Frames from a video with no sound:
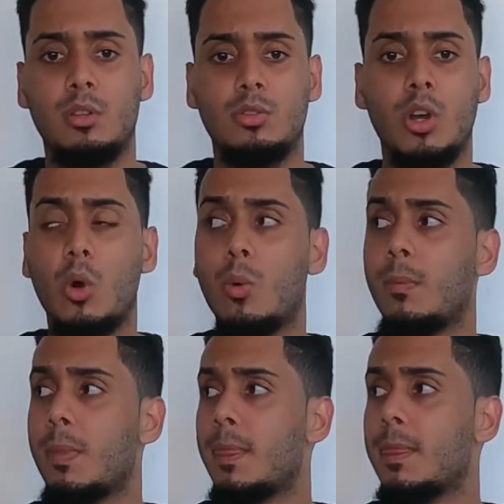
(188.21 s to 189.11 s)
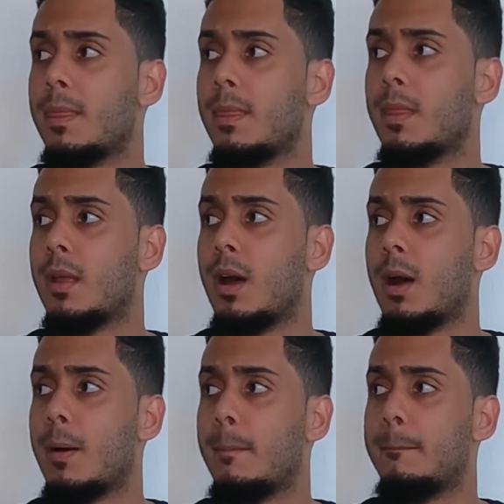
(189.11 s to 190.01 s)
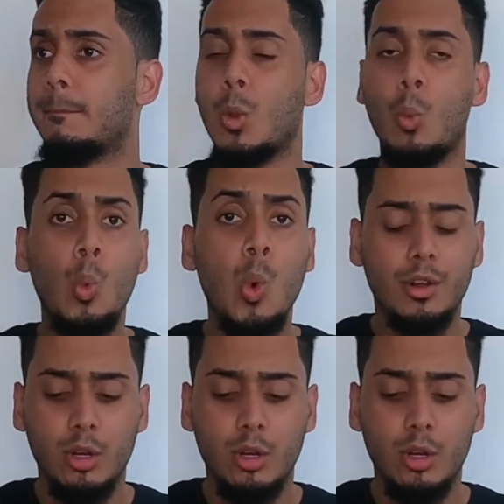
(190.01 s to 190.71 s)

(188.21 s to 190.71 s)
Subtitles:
So what